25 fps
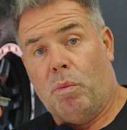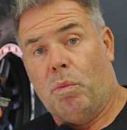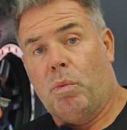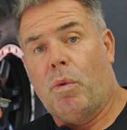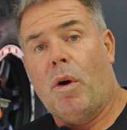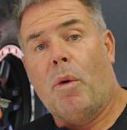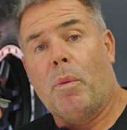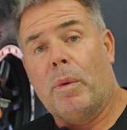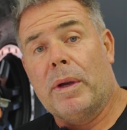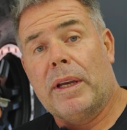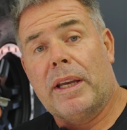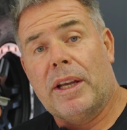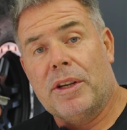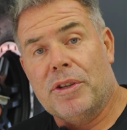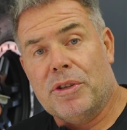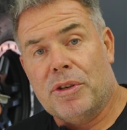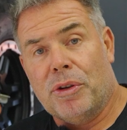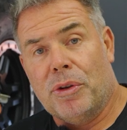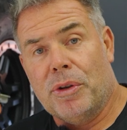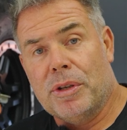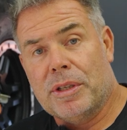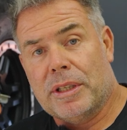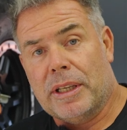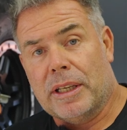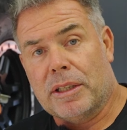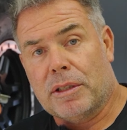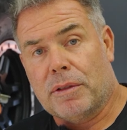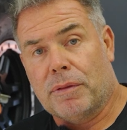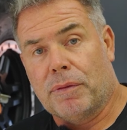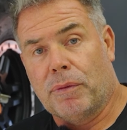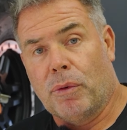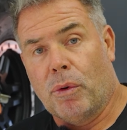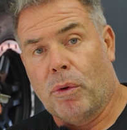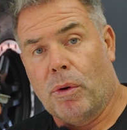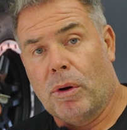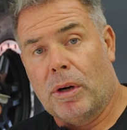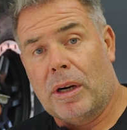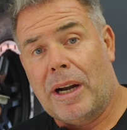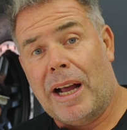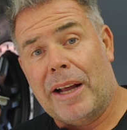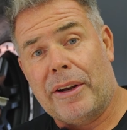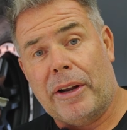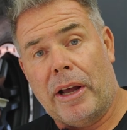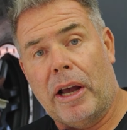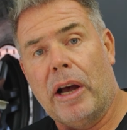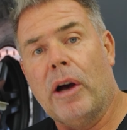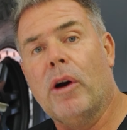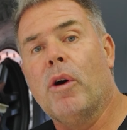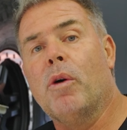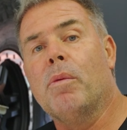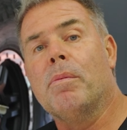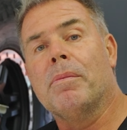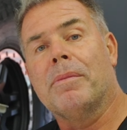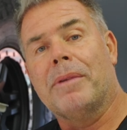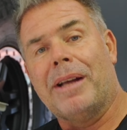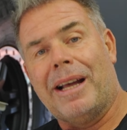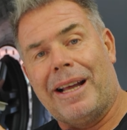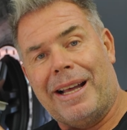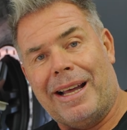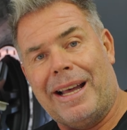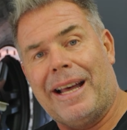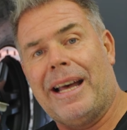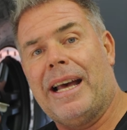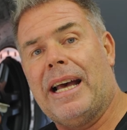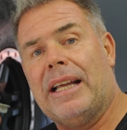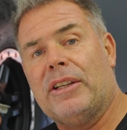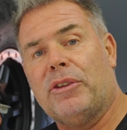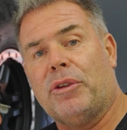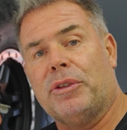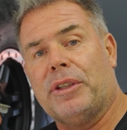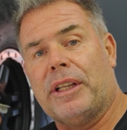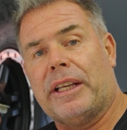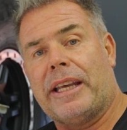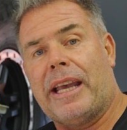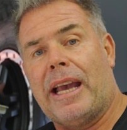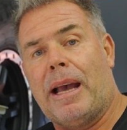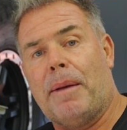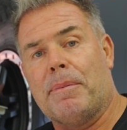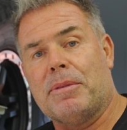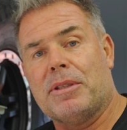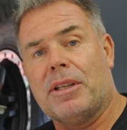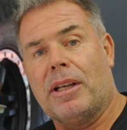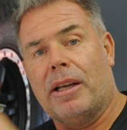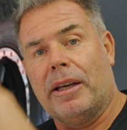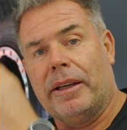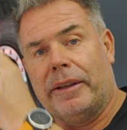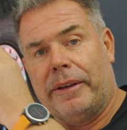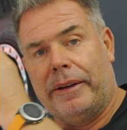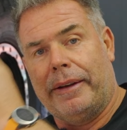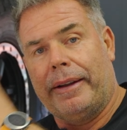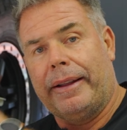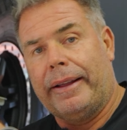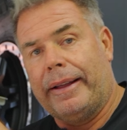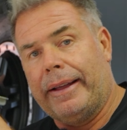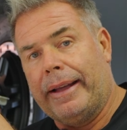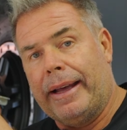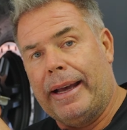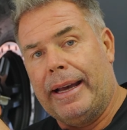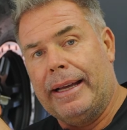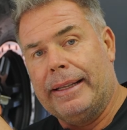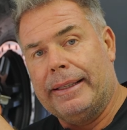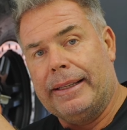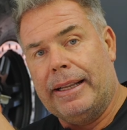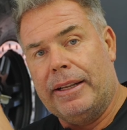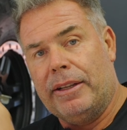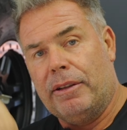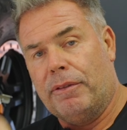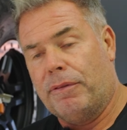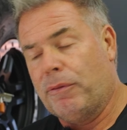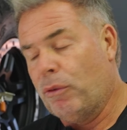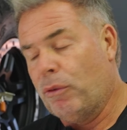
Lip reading: what we could use this for at home and on the campsite and in the